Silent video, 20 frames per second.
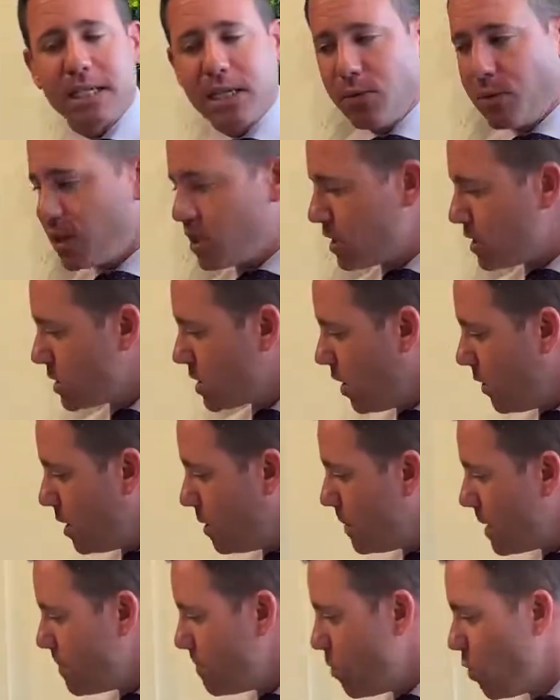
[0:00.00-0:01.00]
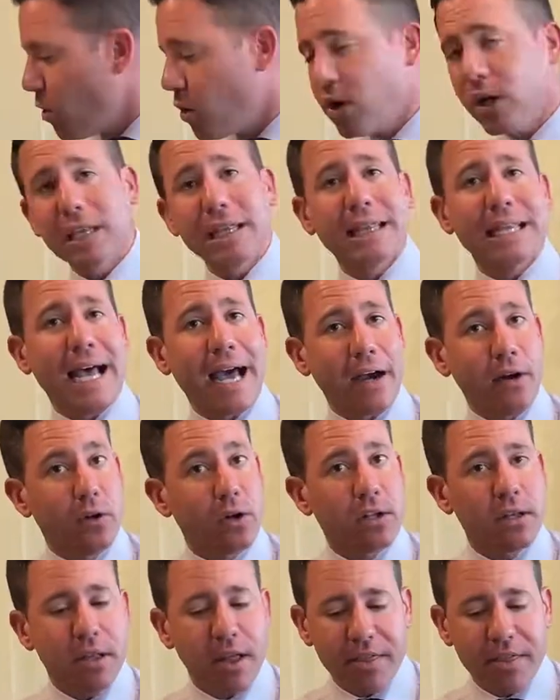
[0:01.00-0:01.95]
which is going to be more lateral